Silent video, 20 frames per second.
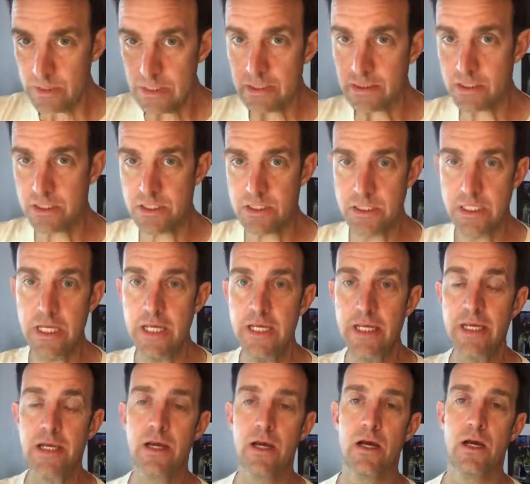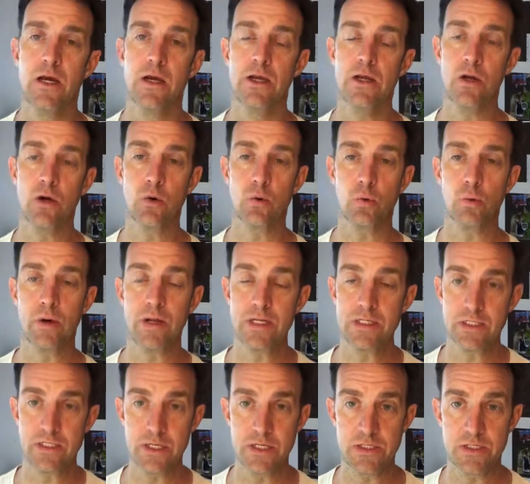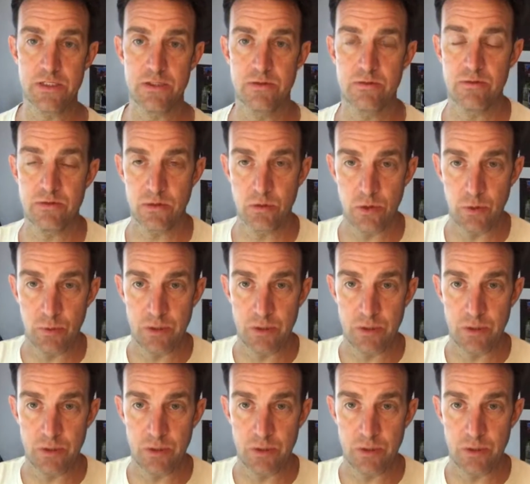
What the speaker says: to see when is this doing